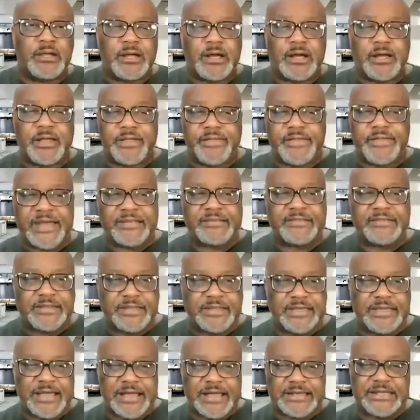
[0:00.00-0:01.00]
Uh, and that's the
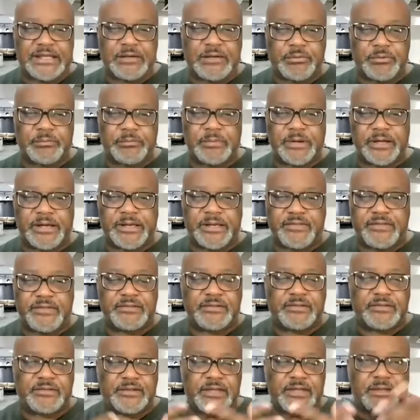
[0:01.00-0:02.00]
key idea with money. This
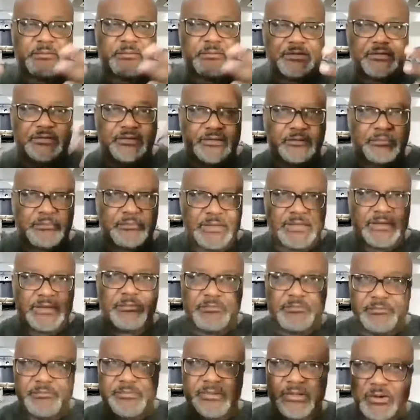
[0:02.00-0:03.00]
is again, this is me
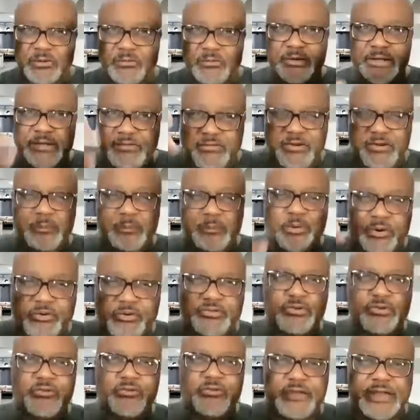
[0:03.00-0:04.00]
you know given a
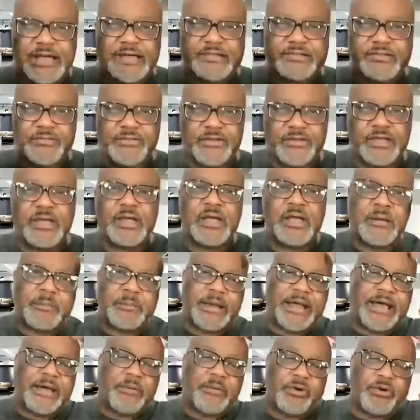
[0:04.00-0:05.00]
personal philosophy
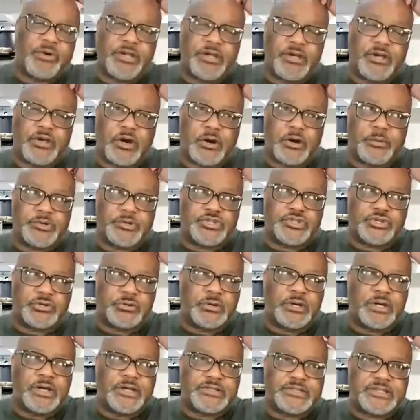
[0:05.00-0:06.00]
but i want to encourage
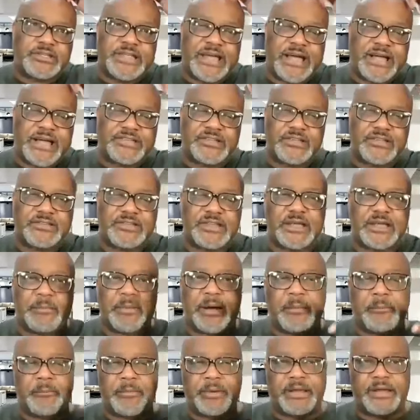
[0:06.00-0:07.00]
you to not just think
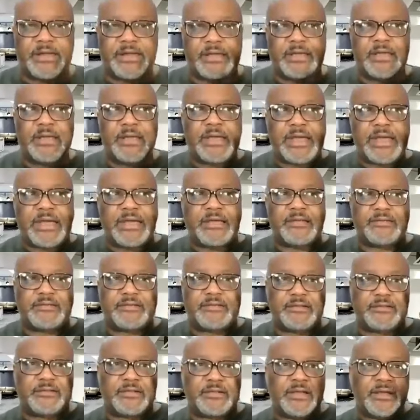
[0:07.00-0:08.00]
about money as
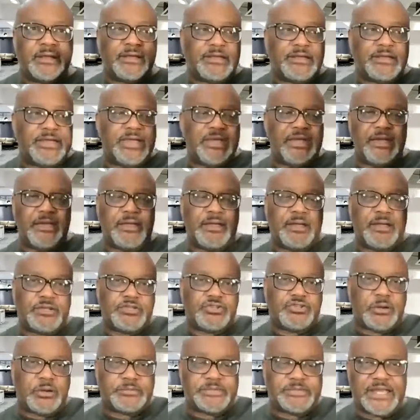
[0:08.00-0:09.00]
this key
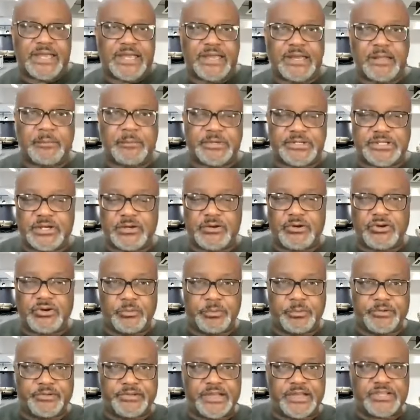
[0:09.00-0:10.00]
to obtaining material
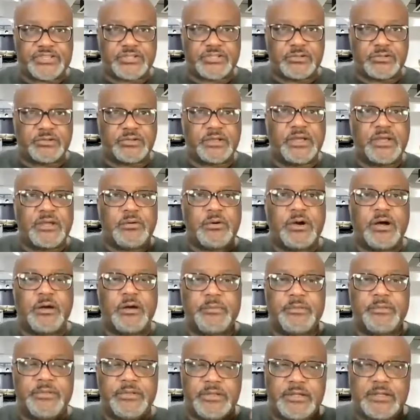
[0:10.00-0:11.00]
possessions well
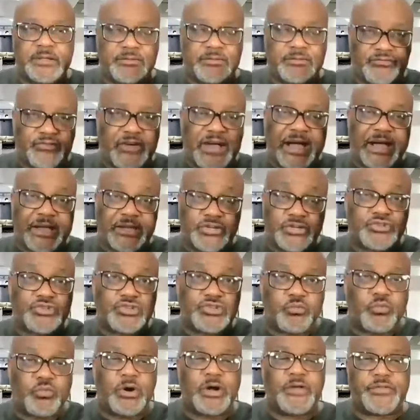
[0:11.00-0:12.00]
it's fine you
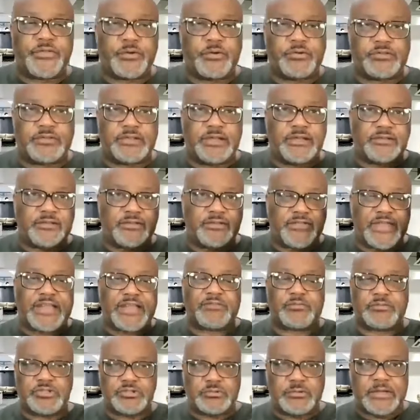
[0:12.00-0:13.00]
should want those things if
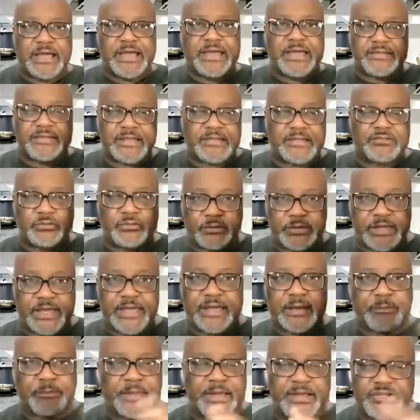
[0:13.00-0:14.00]
that's what you like that's okay
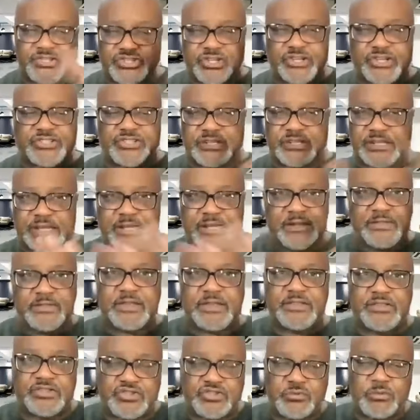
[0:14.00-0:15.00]
i'm not judging
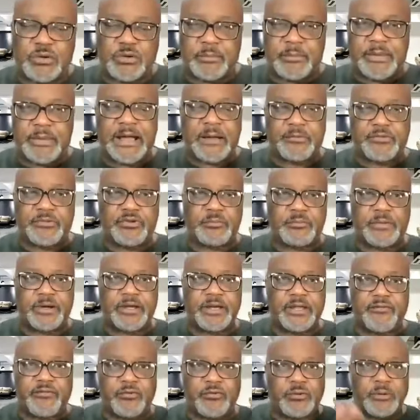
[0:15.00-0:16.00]
anything that you want to buy with your
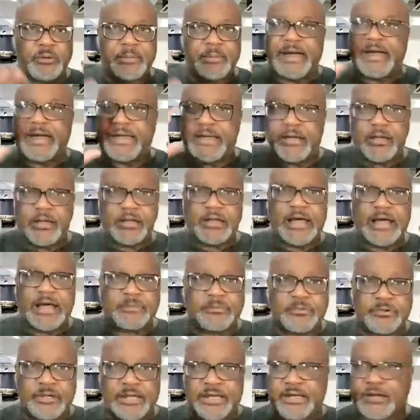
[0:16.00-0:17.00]
money if you want to buy a
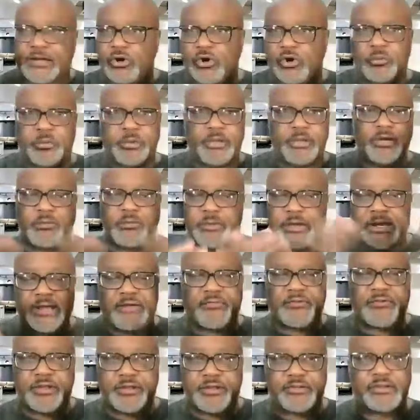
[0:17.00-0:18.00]
helicopter like kobe or
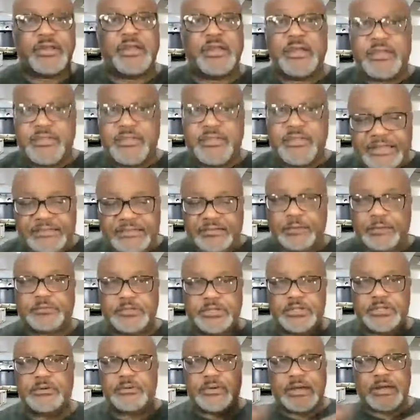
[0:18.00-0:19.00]
whatever it is that's up
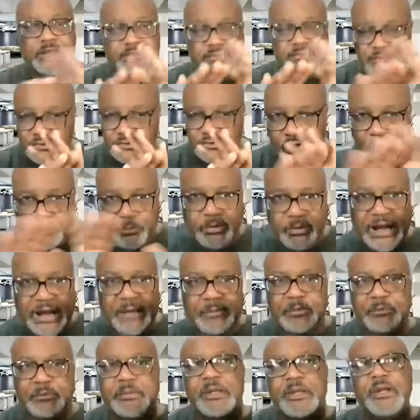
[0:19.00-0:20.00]
to you it's no
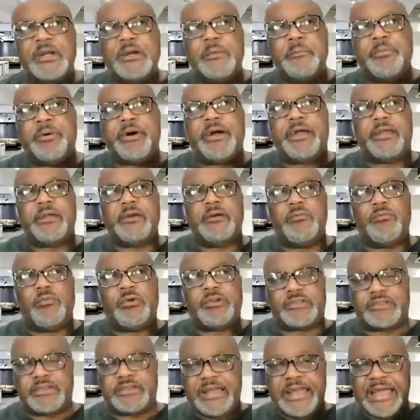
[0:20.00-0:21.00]
problem but
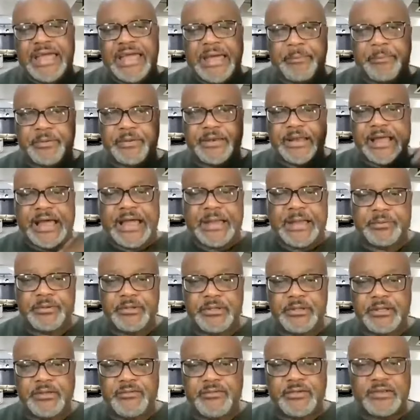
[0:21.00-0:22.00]
what's going to happen i
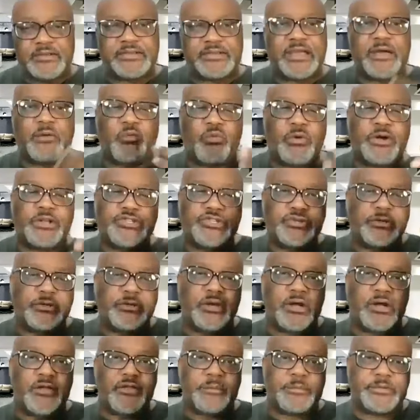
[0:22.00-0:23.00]
believe is that once you get
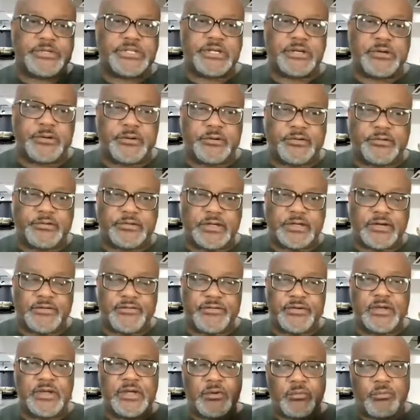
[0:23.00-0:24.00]
all the material stuff
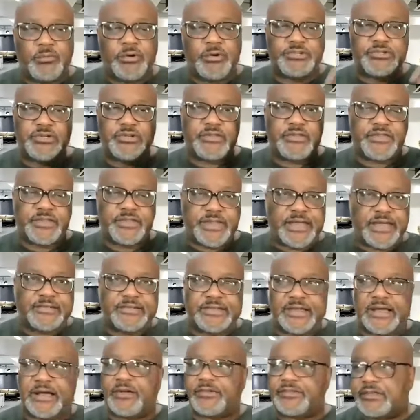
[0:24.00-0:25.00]
once you get the nice
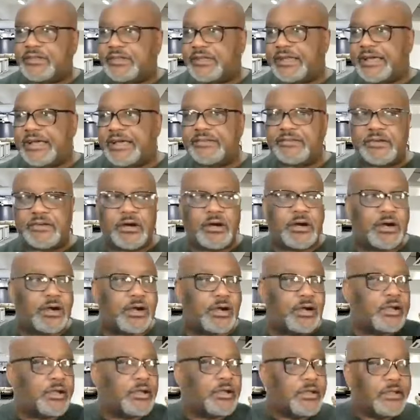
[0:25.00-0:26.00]
house and the nice
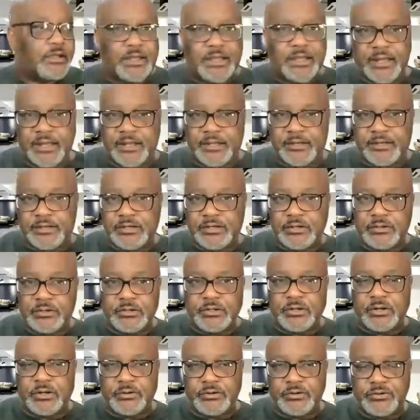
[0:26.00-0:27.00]
car and you, you
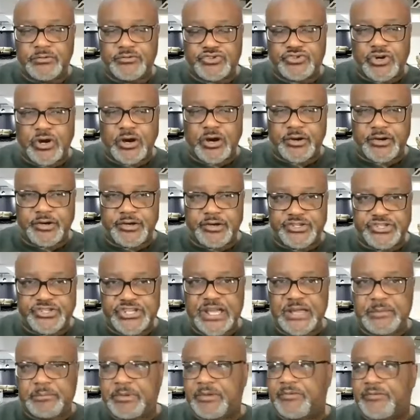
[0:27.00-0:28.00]
know you've chartered a
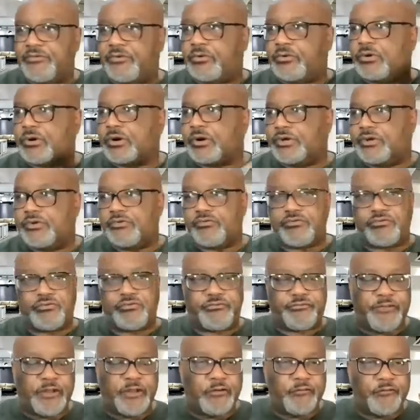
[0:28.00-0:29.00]
jet before you've
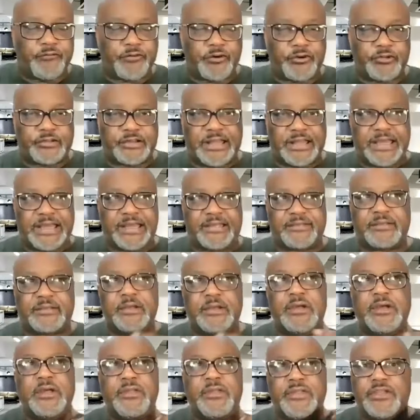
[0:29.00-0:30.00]
flown first class
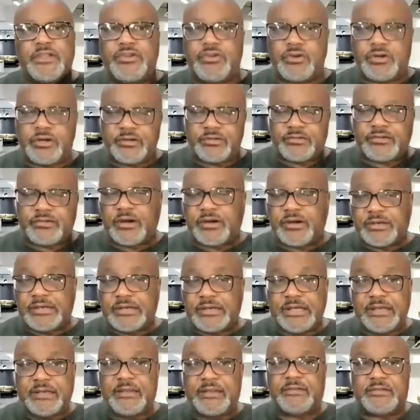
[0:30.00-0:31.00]
then you're going to start
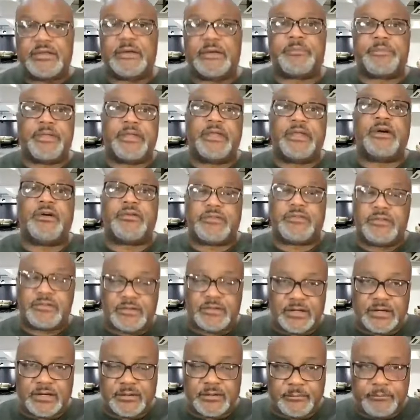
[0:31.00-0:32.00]
needing something else that's
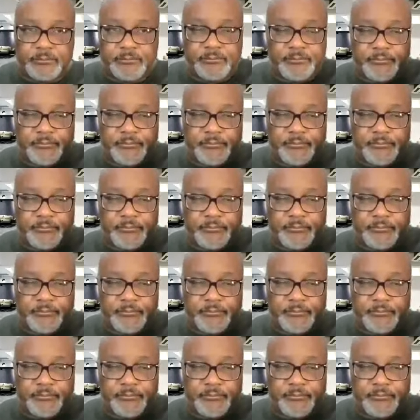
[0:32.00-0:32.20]
going to